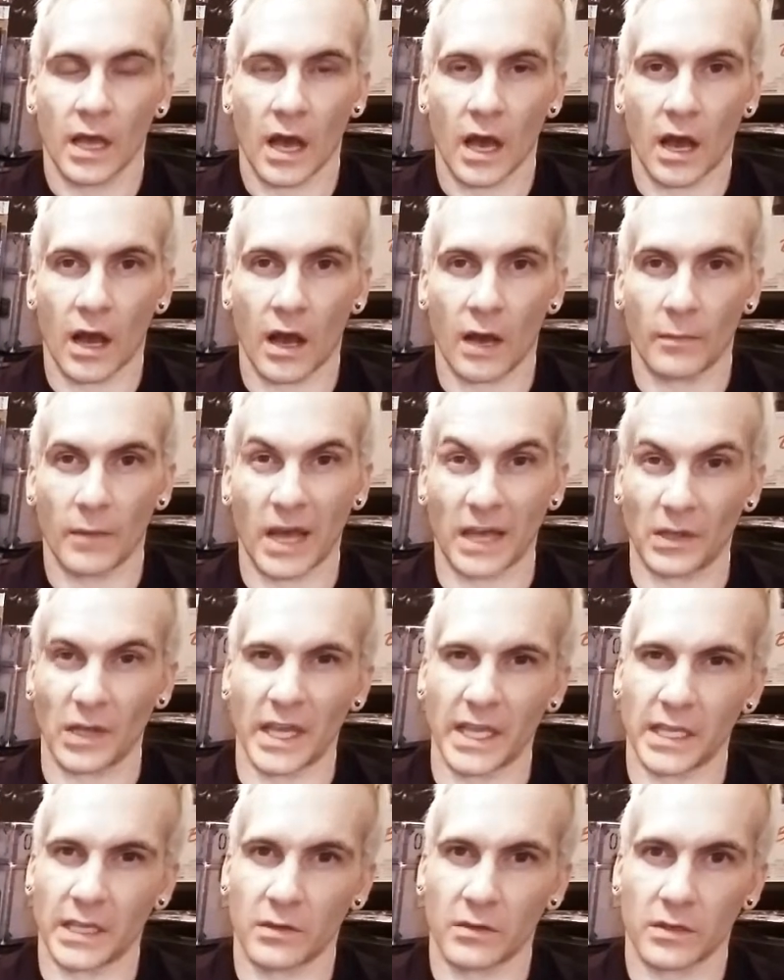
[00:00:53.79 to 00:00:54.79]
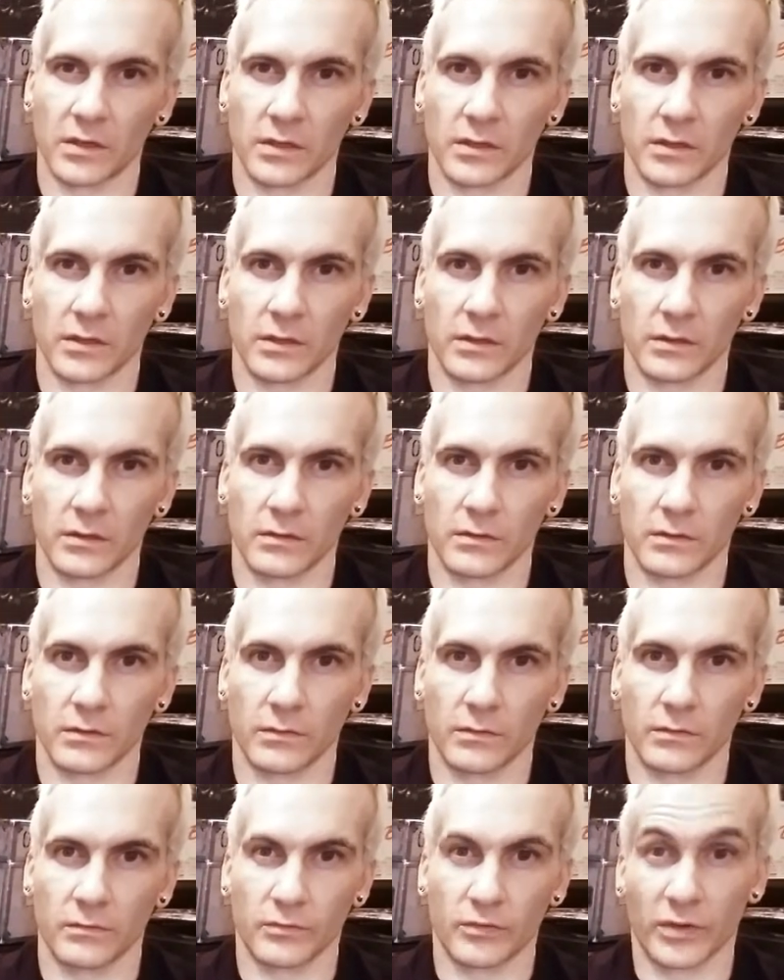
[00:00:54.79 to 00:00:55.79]
Um, I like
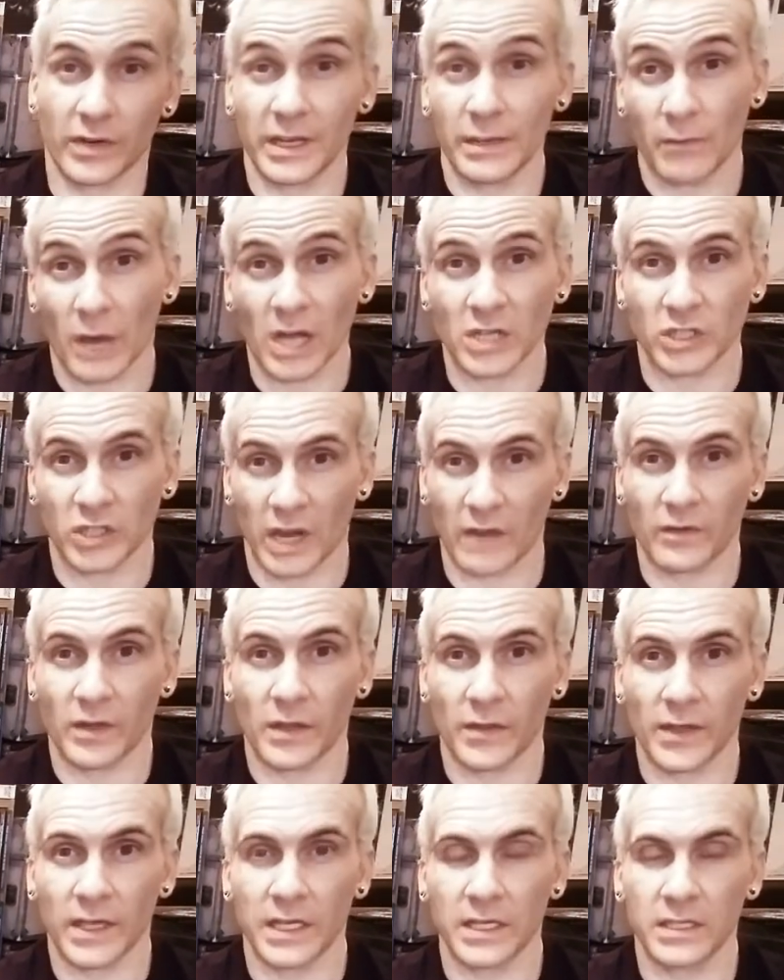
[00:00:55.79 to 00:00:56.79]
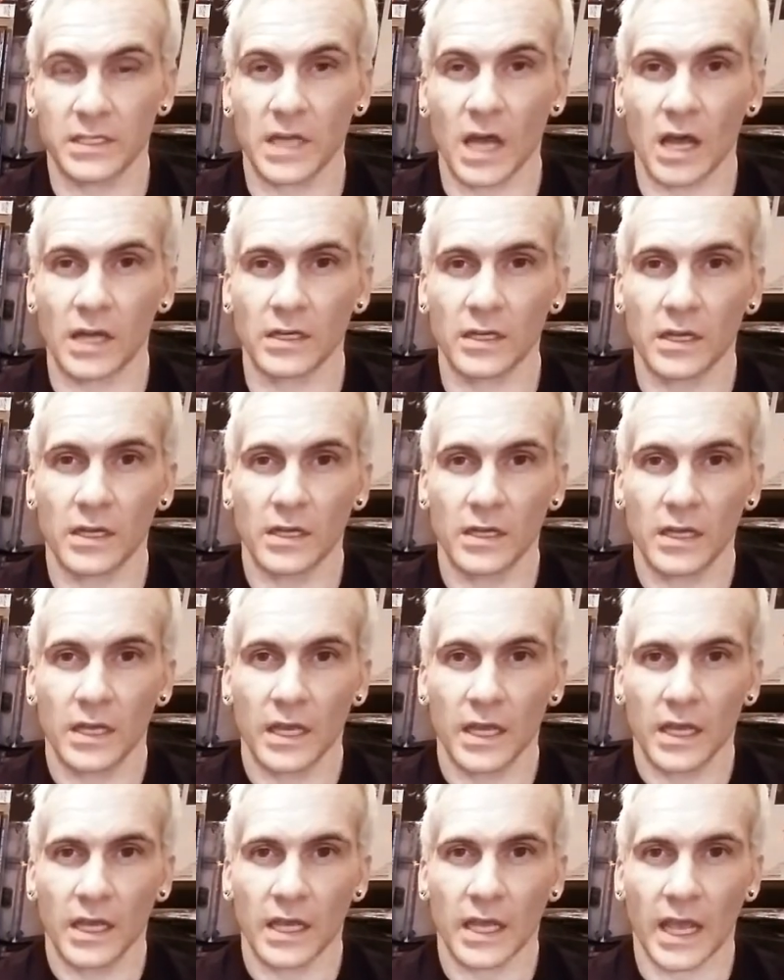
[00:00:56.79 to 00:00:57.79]
pretty much everything he's done.
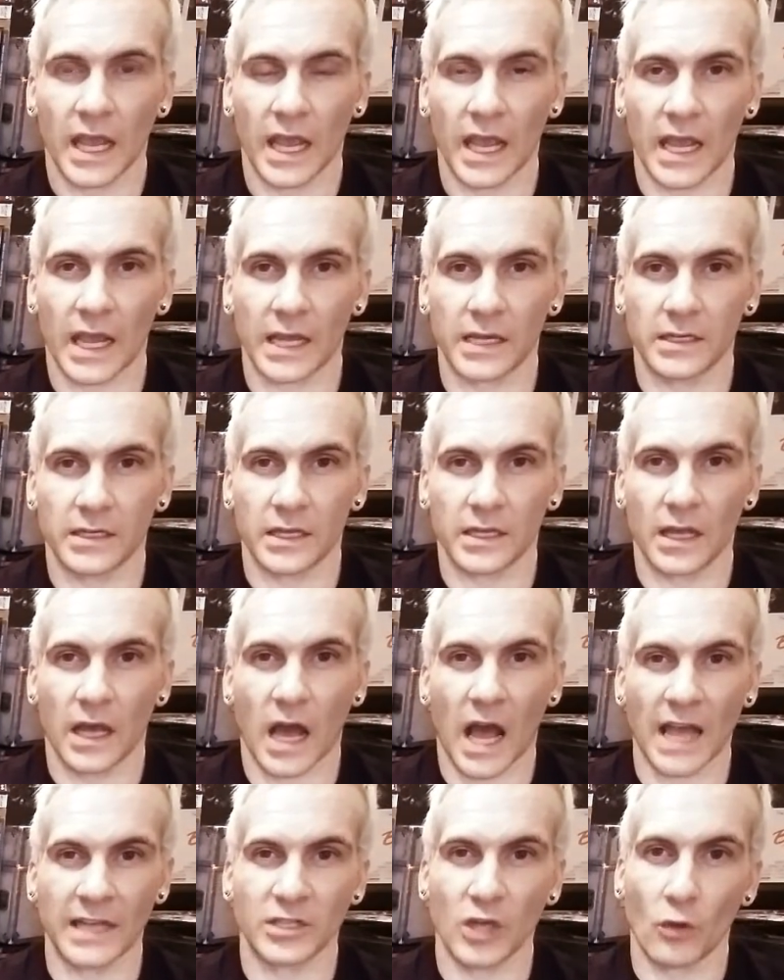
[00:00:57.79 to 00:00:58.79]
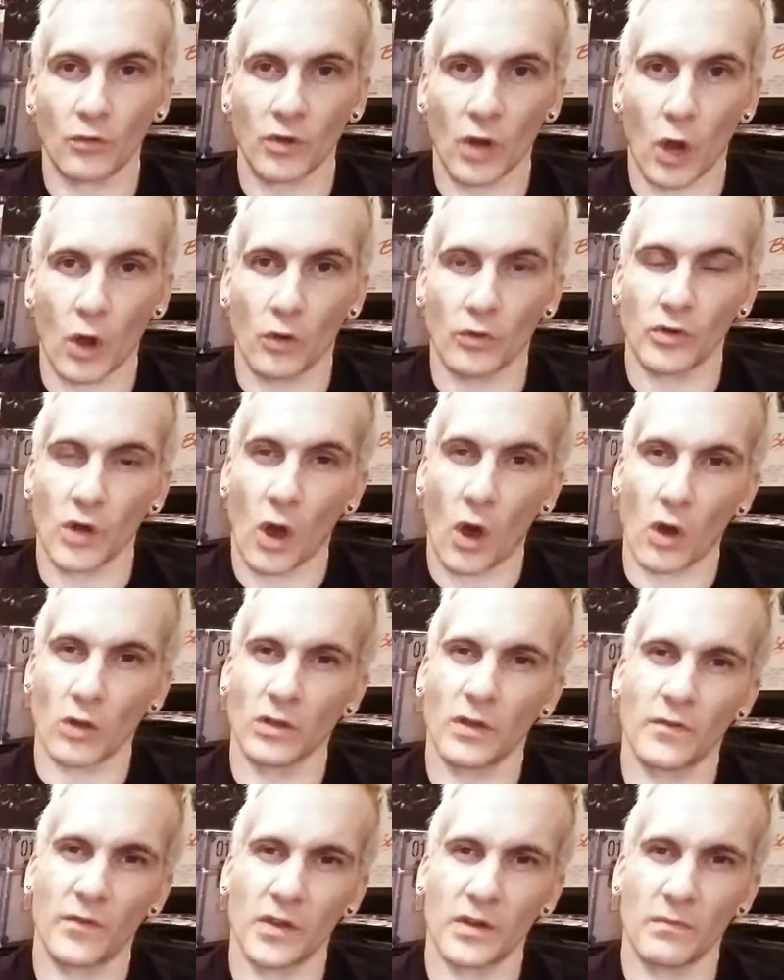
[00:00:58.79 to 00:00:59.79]
And I don't own all
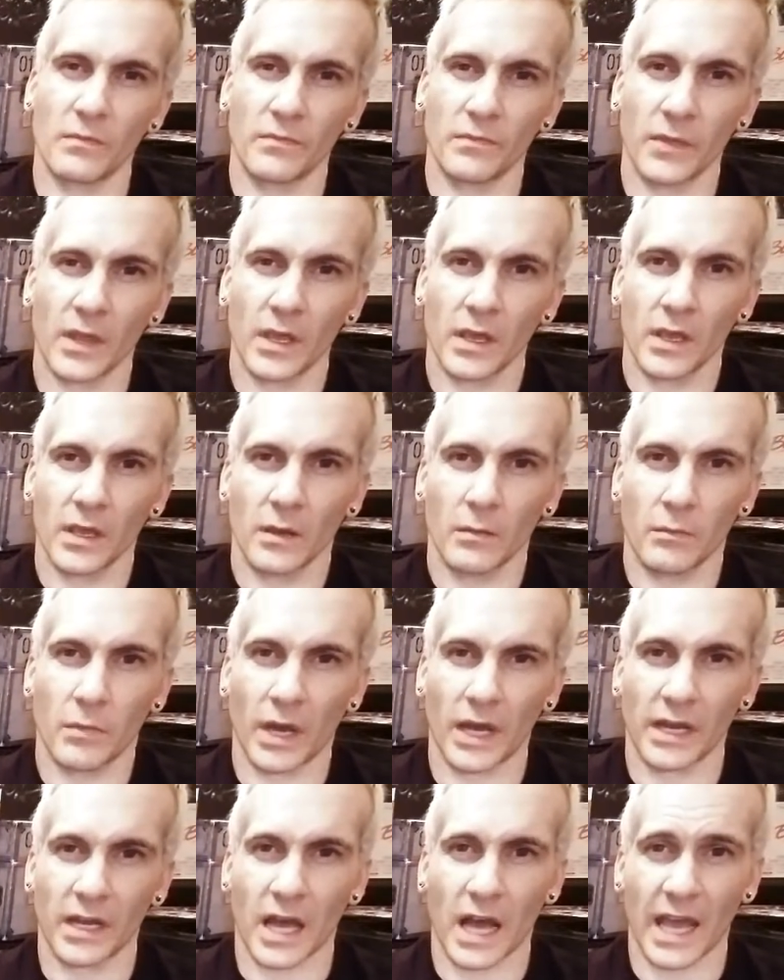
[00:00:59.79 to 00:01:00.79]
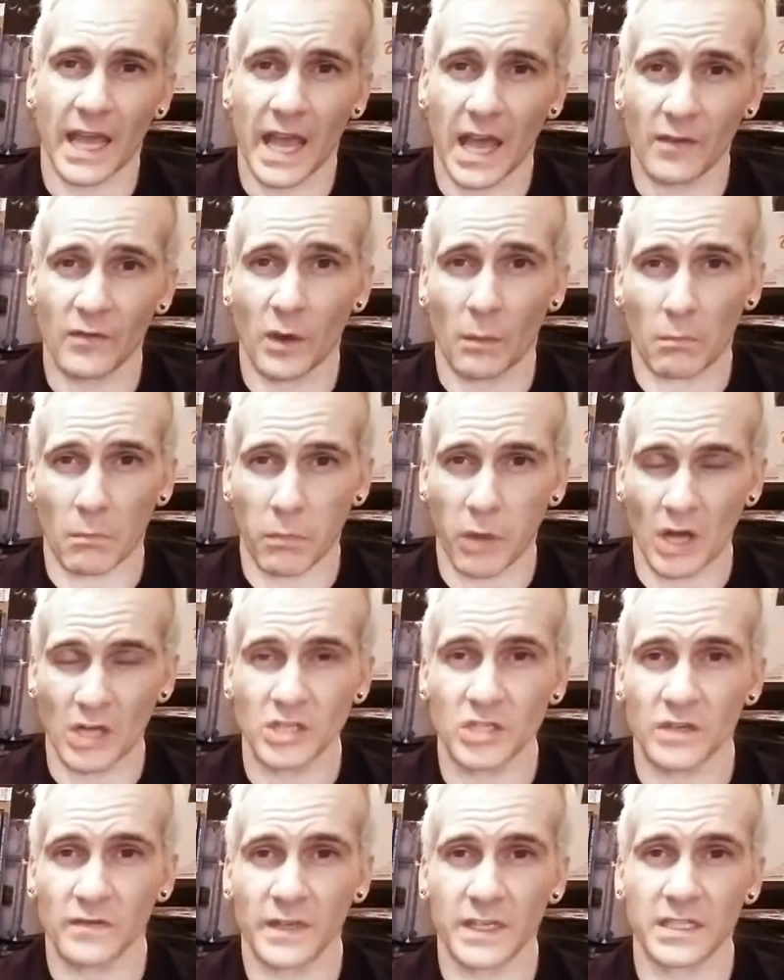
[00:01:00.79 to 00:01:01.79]
of them, but I have a
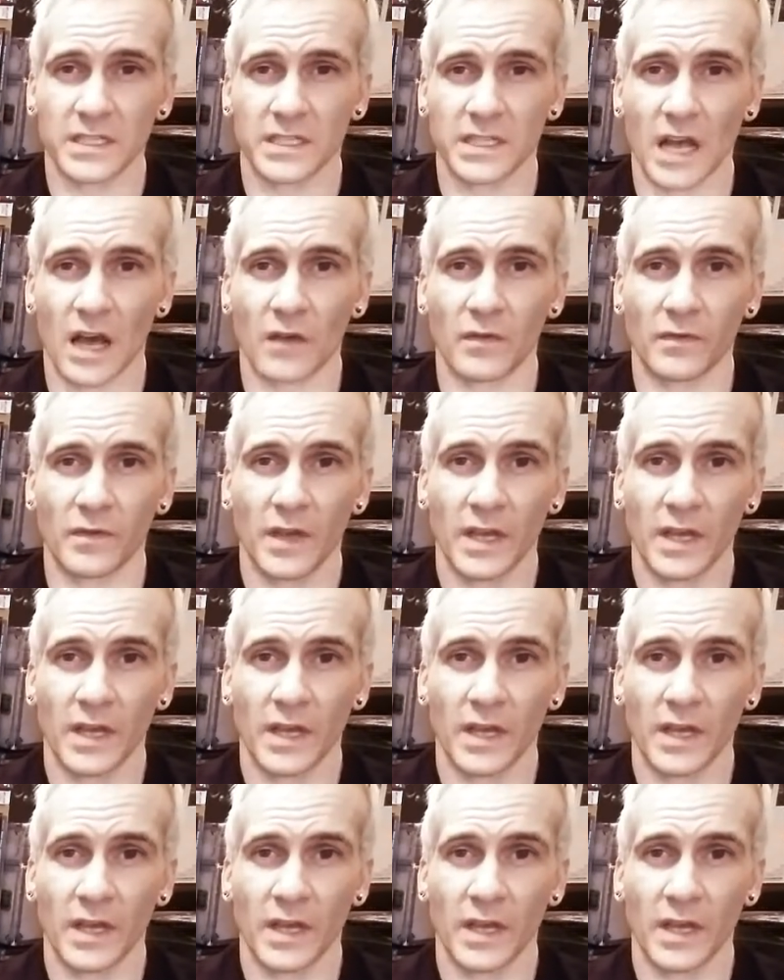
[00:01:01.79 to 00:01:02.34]
bunch of his stuff,